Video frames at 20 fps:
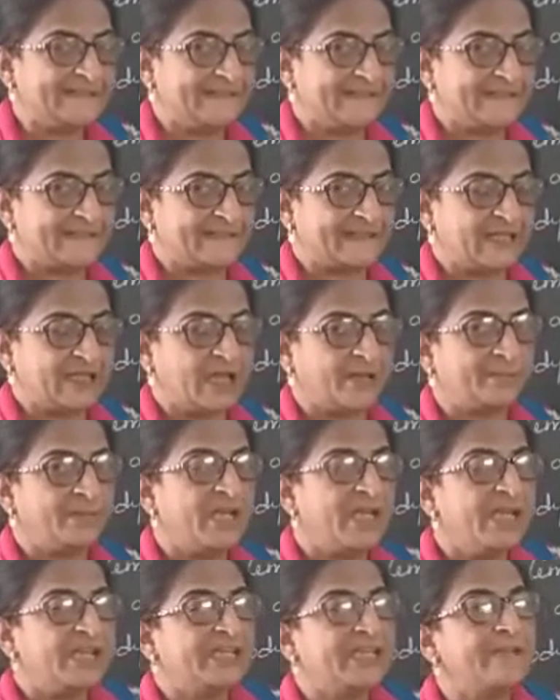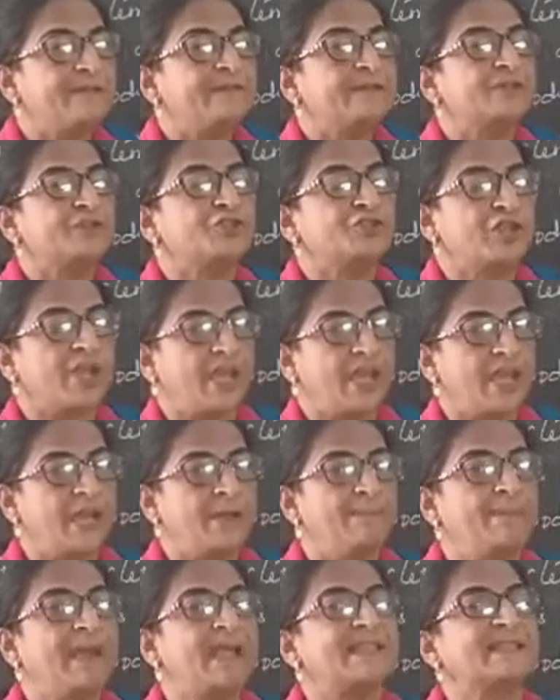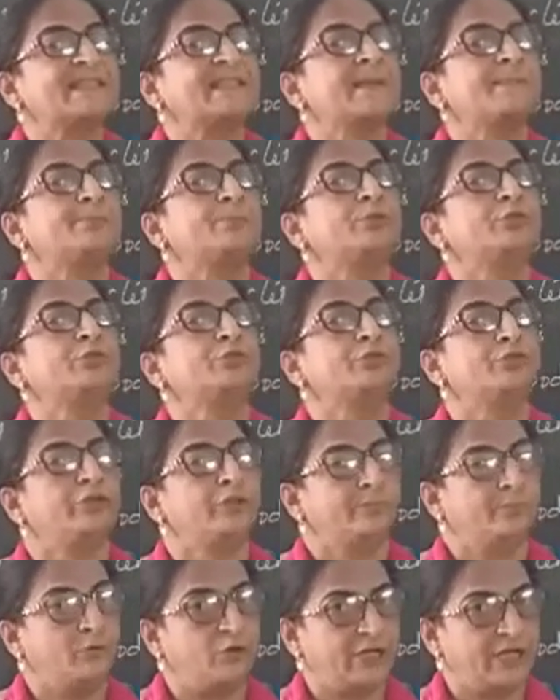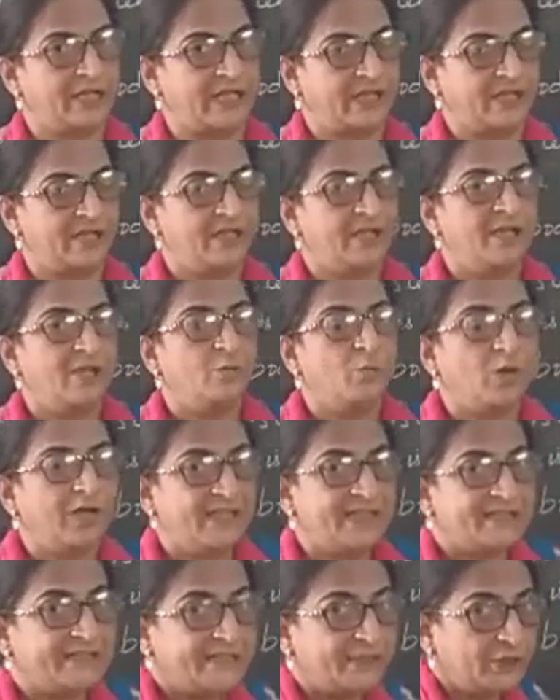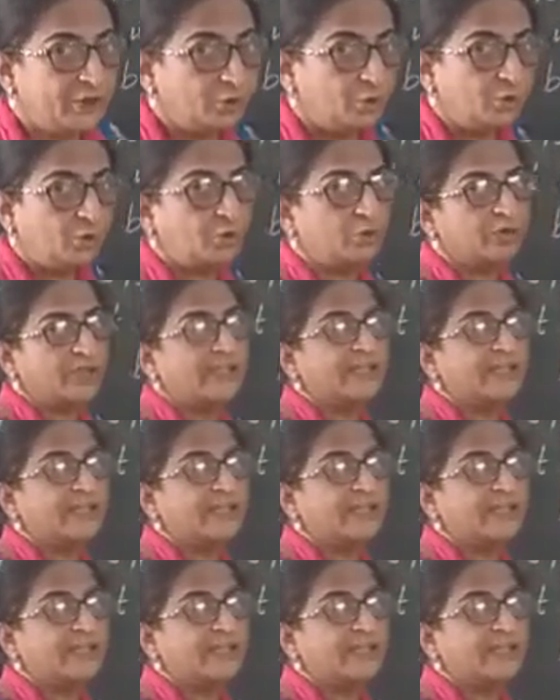system gives shape and support to your body. What does it do?